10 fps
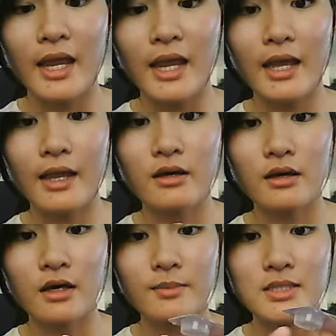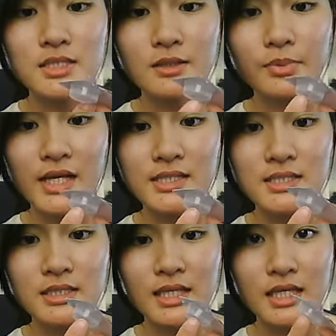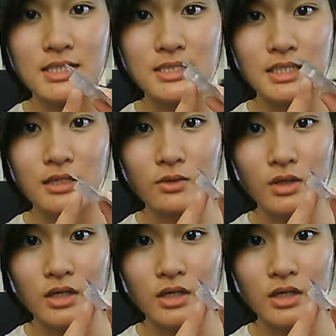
and it's in a plastic casing